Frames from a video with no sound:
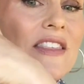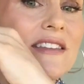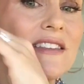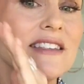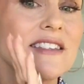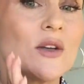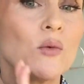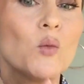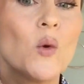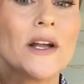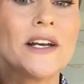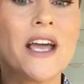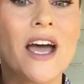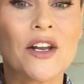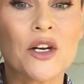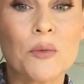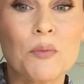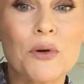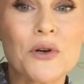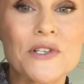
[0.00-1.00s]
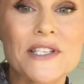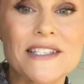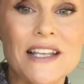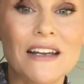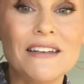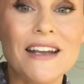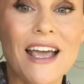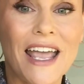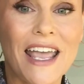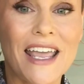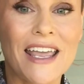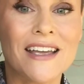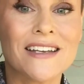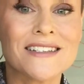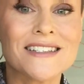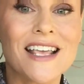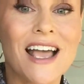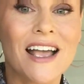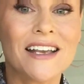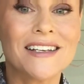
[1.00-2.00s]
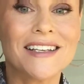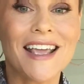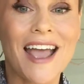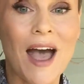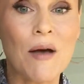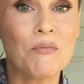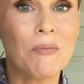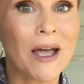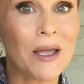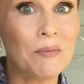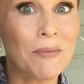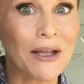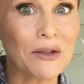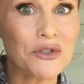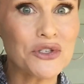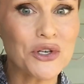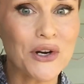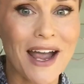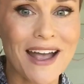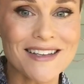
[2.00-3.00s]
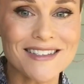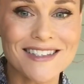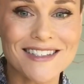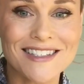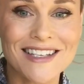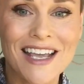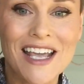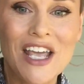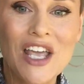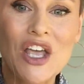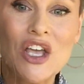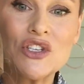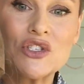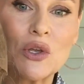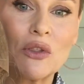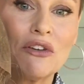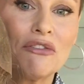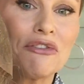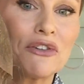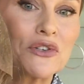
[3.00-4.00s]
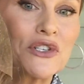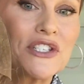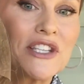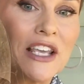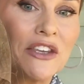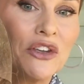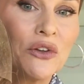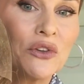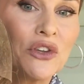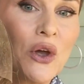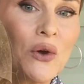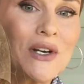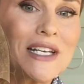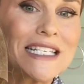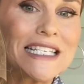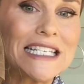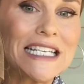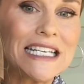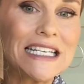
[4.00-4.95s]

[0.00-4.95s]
This is a 100% hand-tied cap by Belle Tress. So the first thing you'll notice